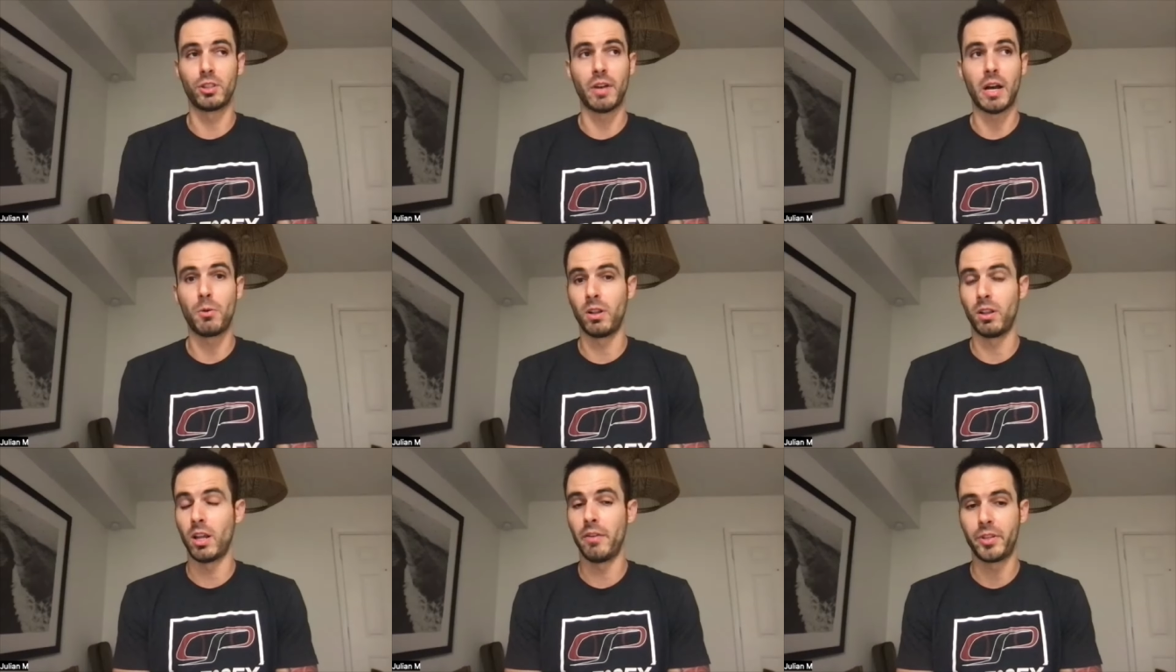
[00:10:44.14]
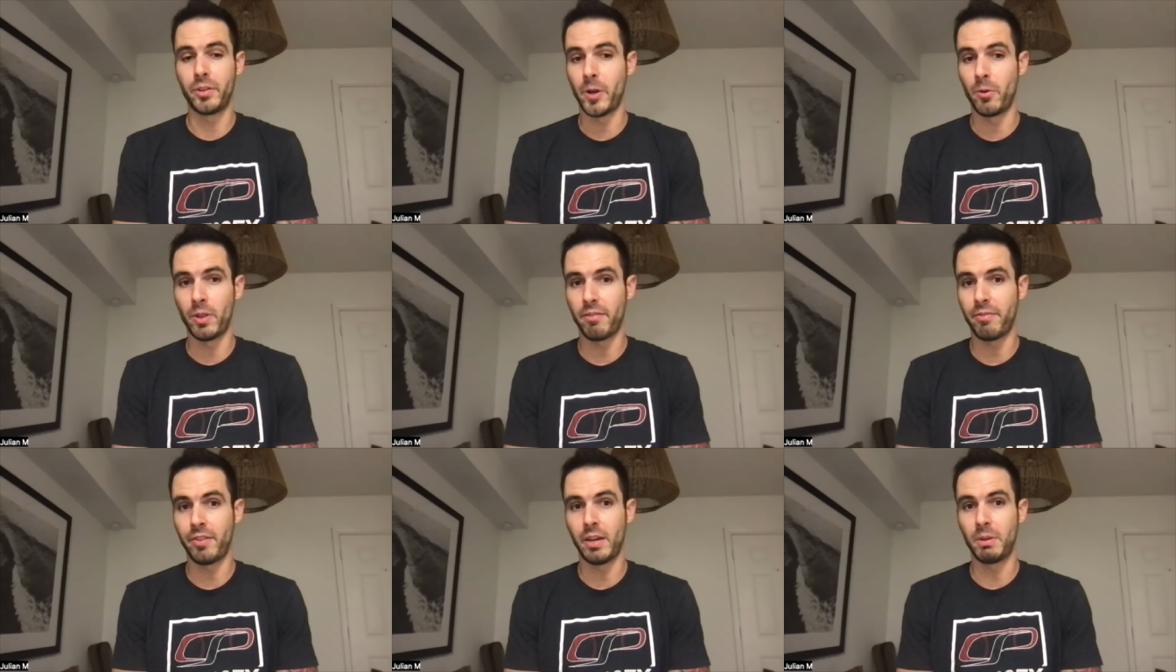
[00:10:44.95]
off, I would have loved to have known that
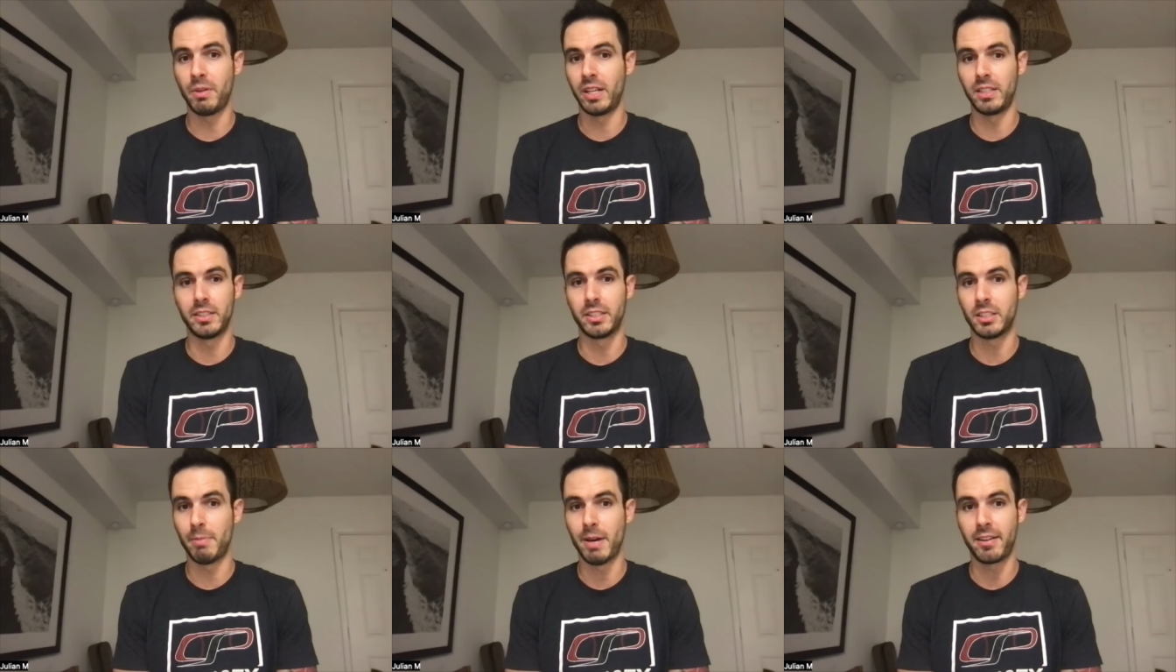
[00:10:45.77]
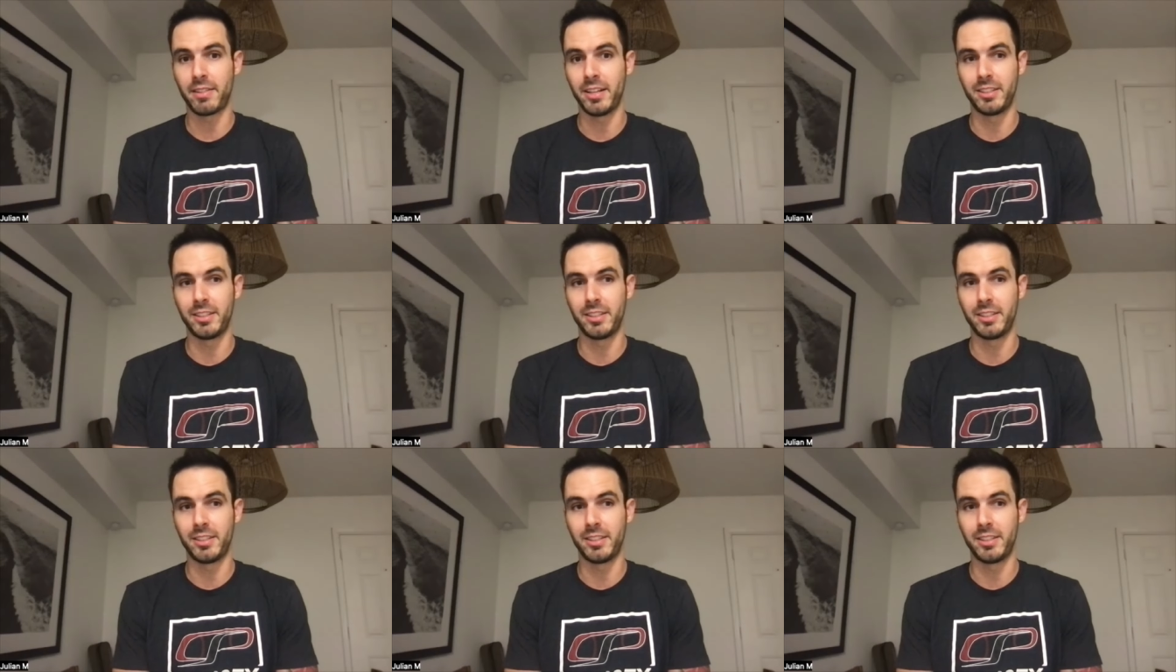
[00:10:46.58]
FIP even existed back then.